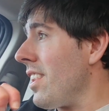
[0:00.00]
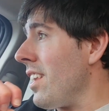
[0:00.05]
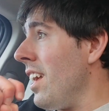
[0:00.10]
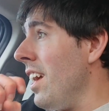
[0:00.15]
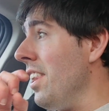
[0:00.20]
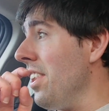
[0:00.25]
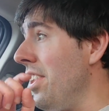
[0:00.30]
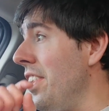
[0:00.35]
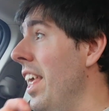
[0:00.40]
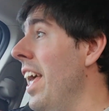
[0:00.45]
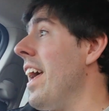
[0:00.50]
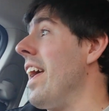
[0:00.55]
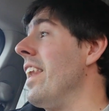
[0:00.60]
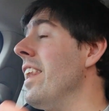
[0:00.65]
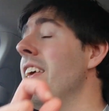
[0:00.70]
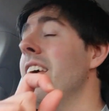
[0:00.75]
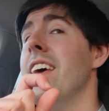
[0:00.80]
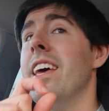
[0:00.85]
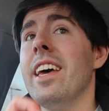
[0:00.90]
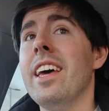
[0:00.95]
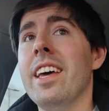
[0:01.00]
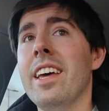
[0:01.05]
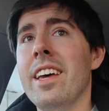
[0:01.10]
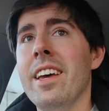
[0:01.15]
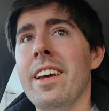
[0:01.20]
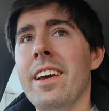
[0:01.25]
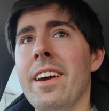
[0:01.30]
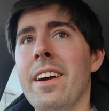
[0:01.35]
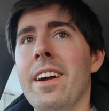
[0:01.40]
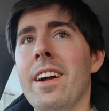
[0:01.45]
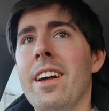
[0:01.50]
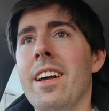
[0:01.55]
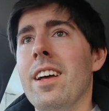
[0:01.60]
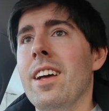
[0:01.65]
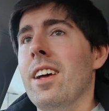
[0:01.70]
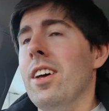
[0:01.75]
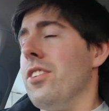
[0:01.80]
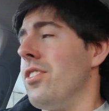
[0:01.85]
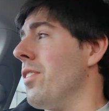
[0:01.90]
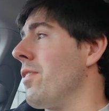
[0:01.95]
And then,
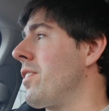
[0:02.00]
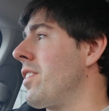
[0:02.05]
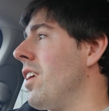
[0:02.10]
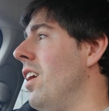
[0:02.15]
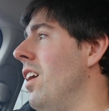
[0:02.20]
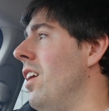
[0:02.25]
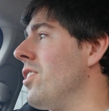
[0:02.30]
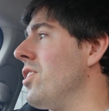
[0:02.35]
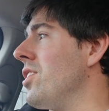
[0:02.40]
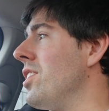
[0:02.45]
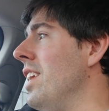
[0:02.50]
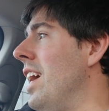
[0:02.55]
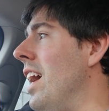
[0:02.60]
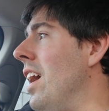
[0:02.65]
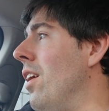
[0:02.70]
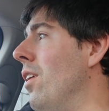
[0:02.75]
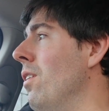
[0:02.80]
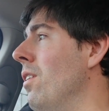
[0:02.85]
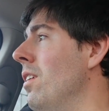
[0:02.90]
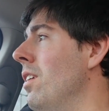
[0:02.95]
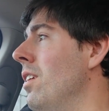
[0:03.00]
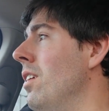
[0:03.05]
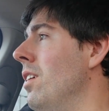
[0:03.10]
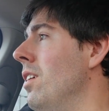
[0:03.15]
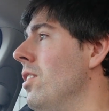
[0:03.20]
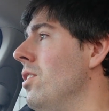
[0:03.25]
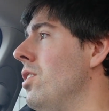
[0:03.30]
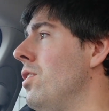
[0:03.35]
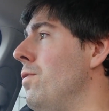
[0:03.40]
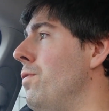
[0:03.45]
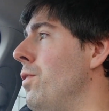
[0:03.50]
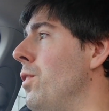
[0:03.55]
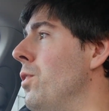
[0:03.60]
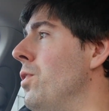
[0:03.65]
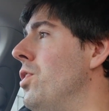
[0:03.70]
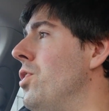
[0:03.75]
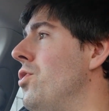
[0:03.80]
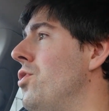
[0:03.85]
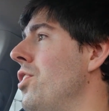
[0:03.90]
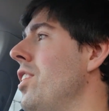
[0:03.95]
some car just now just flew
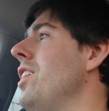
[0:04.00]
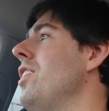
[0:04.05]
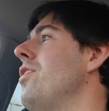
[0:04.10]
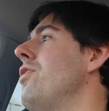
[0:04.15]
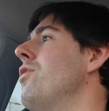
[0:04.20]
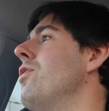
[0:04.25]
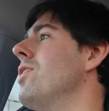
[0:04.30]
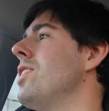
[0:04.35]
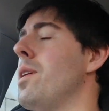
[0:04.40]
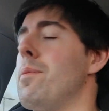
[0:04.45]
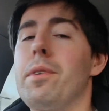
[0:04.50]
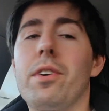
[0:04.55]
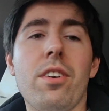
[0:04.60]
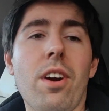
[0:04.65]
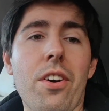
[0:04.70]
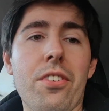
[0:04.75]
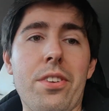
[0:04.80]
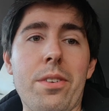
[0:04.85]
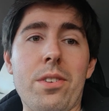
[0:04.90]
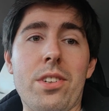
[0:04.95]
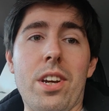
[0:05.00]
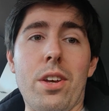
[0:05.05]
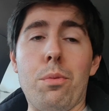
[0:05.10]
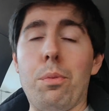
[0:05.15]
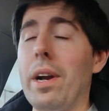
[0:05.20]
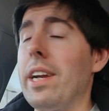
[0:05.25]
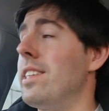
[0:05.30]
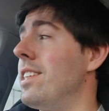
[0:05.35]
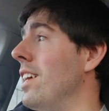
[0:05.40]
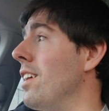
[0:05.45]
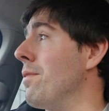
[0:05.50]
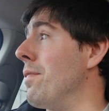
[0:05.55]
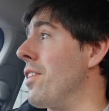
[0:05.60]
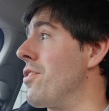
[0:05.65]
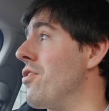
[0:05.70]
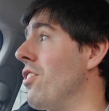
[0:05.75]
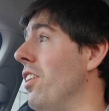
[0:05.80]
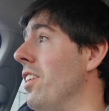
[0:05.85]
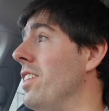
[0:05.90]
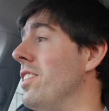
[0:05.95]
straight through a zebra crossing, which I was waiting out of my
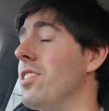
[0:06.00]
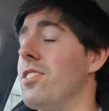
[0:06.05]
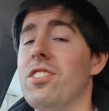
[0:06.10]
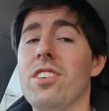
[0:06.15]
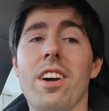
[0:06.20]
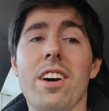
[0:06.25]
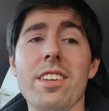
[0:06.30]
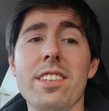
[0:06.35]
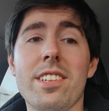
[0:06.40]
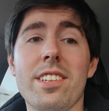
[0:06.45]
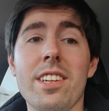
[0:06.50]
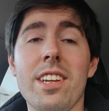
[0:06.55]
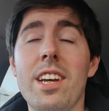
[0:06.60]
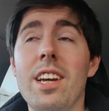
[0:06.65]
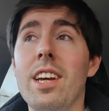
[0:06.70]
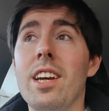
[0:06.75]
trolley to cross,